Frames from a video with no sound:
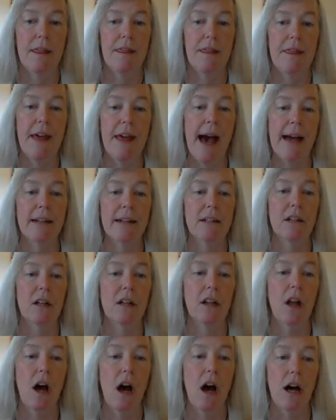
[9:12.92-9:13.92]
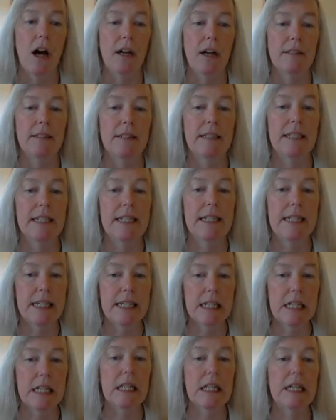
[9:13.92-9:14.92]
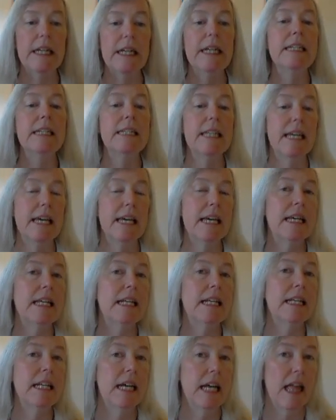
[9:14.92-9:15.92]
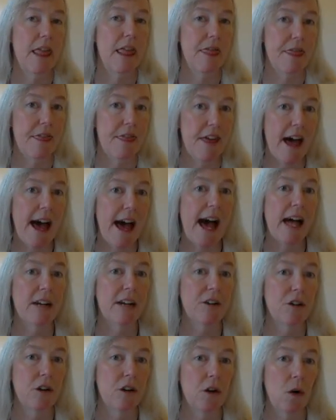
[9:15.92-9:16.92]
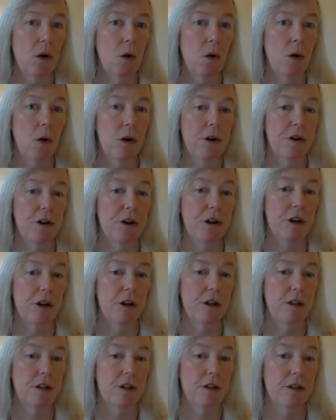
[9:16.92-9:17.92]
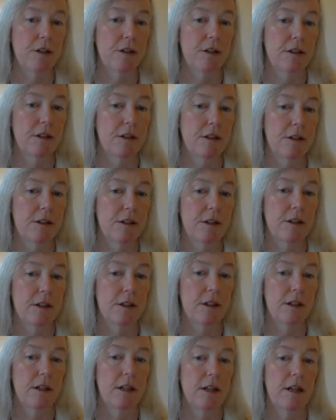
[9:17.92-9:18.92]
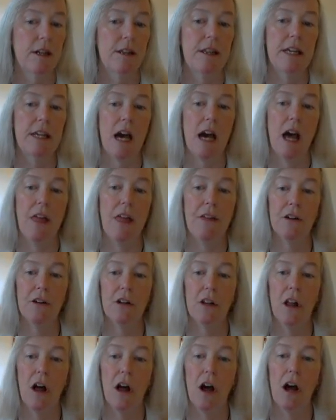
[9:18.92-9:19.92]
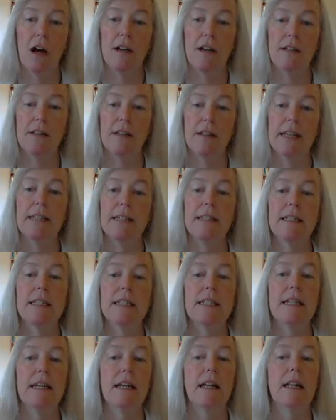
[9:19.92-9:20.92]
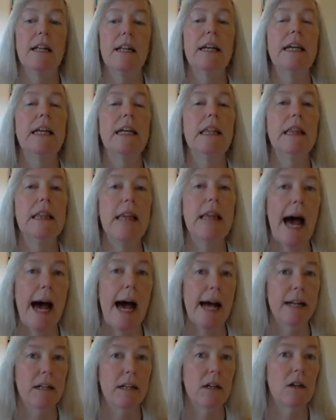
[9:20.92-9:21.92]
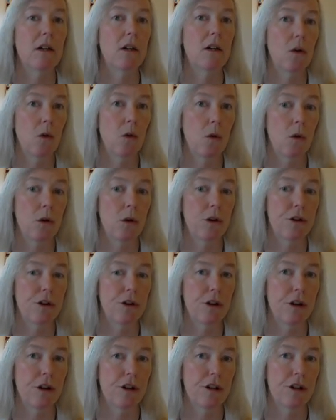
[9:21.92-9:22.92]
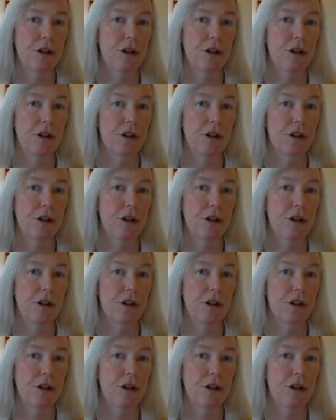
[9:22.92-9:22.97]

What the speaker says: That clause still is in that order. The other clause is still in that order.